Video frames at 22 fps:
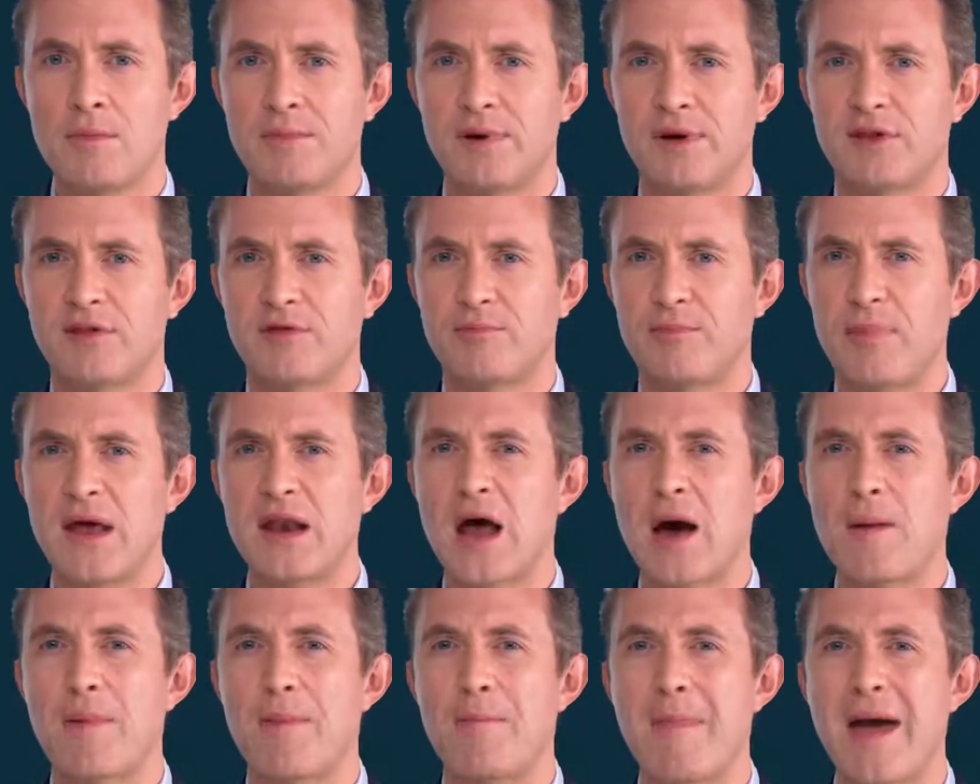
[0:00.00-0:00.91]
but sped
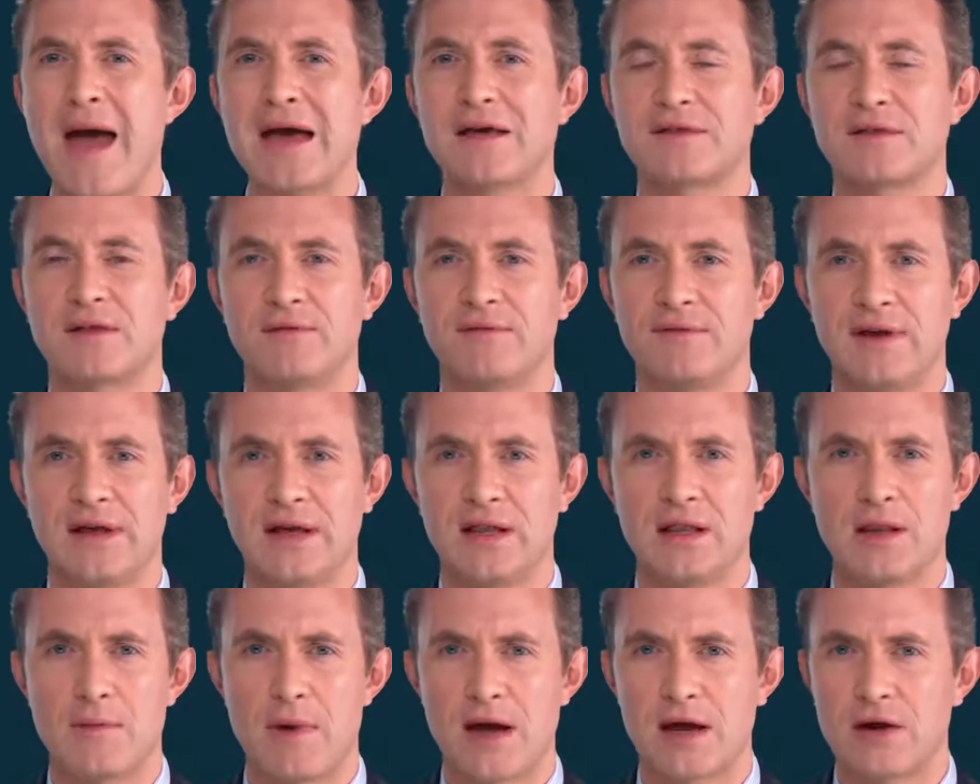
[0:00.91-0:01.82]
up massively
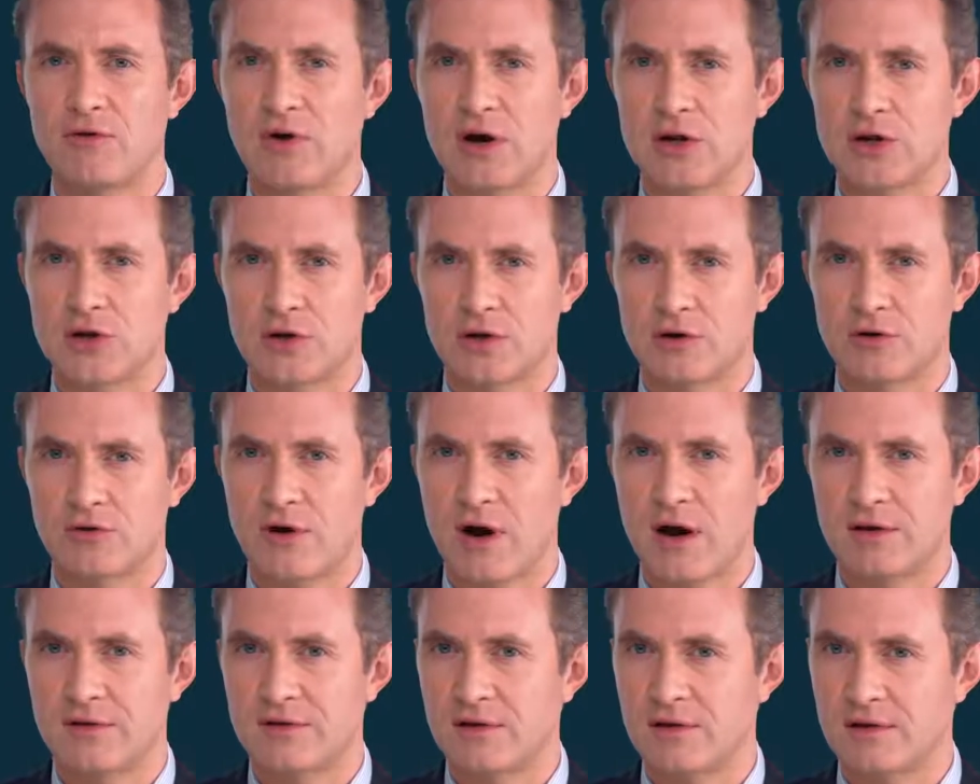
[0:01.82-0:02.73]
in the migration
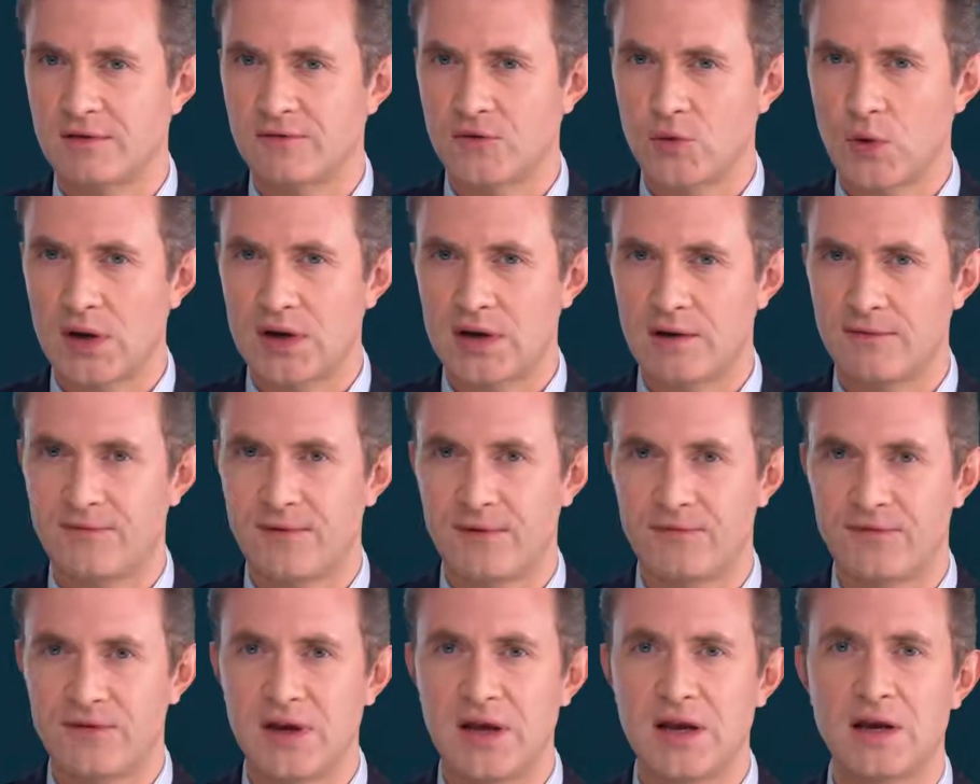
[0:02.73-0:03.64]
crisis of
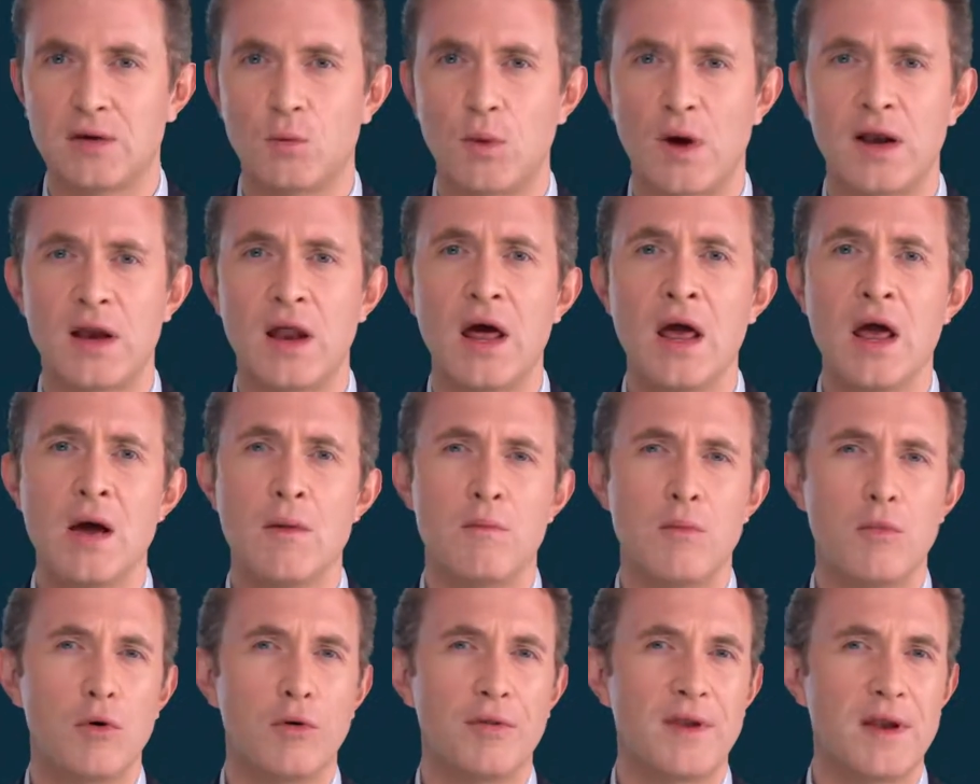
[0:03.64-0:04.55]
2015 when
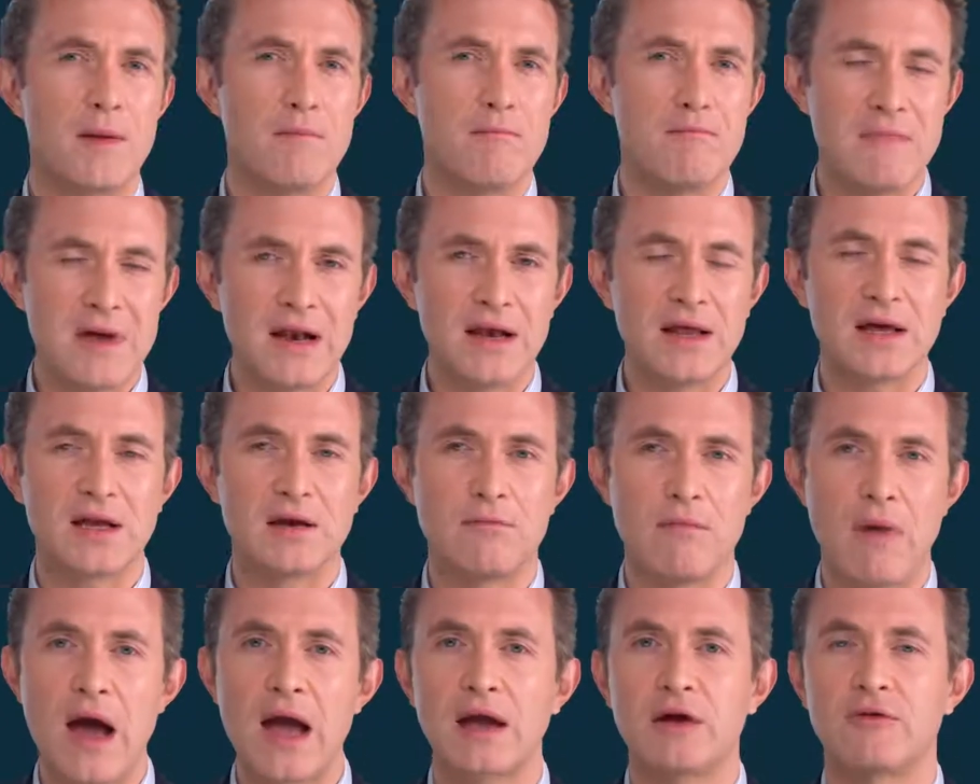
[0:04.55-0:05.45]
more than 1 million
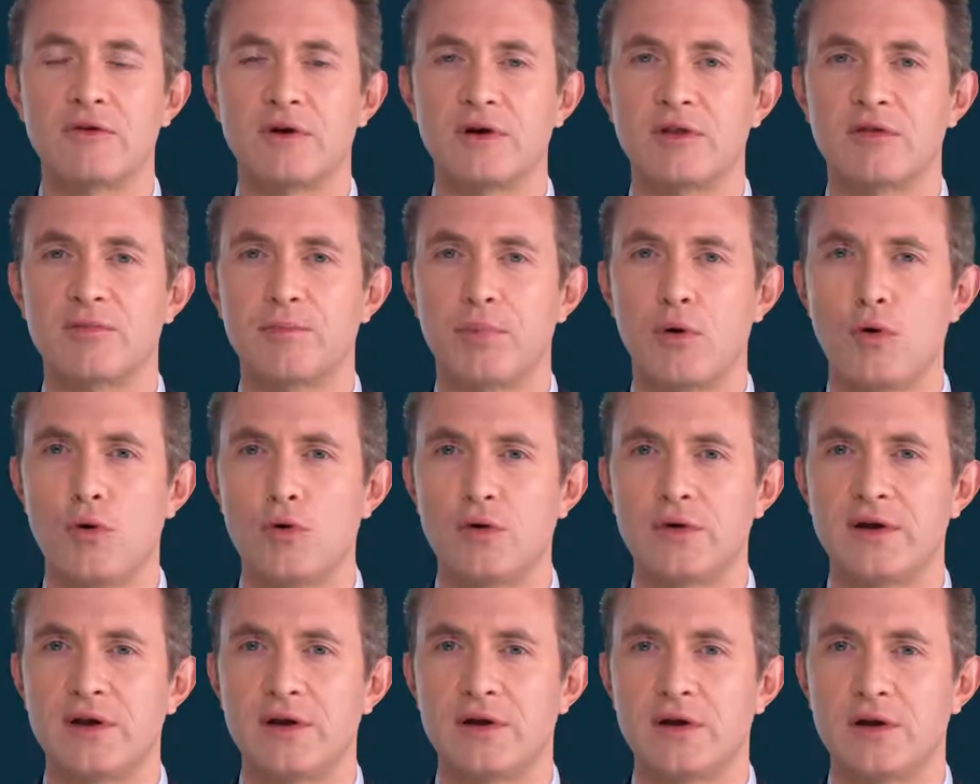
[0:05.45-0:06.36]
migrants
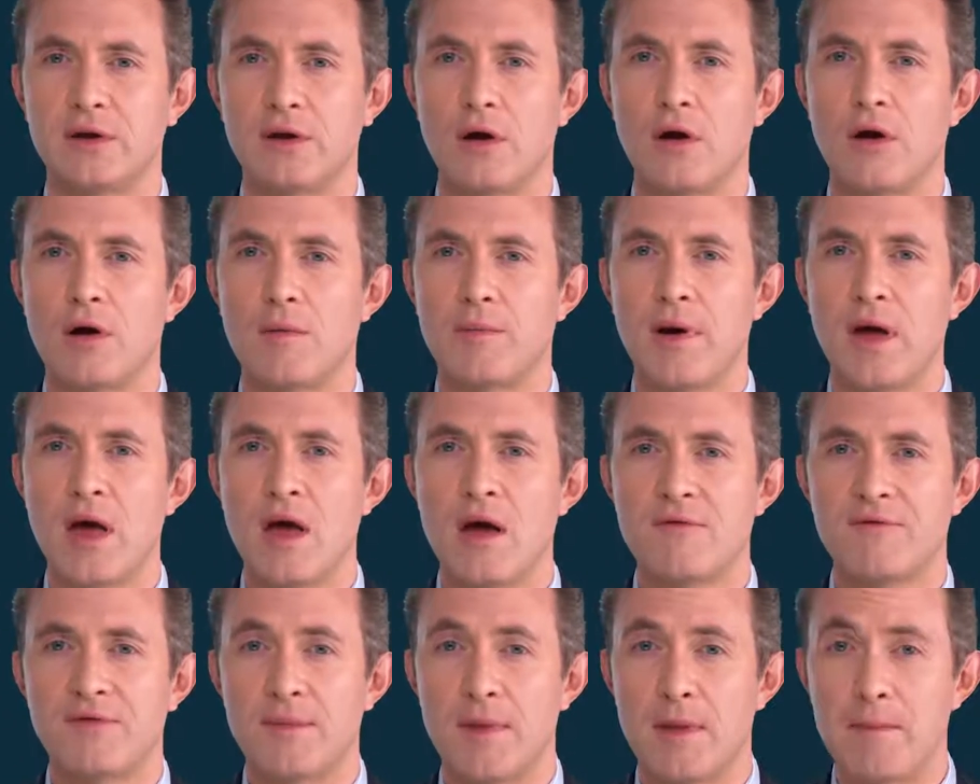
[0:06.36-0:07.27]
poured into Europe
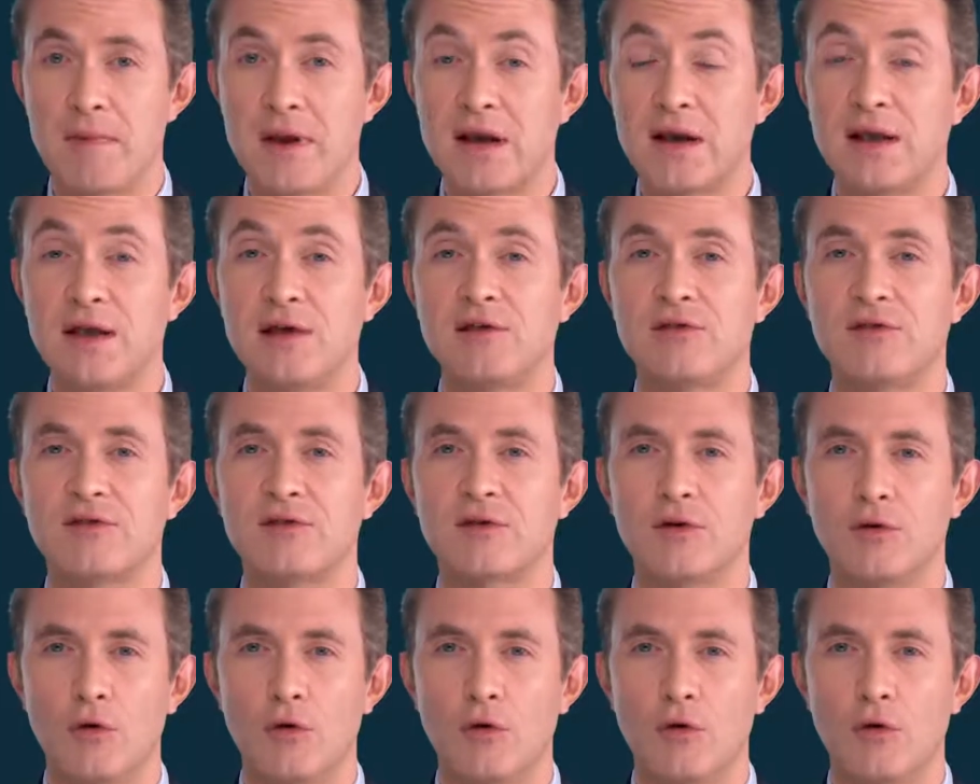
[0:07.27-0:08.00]
from the Middle East,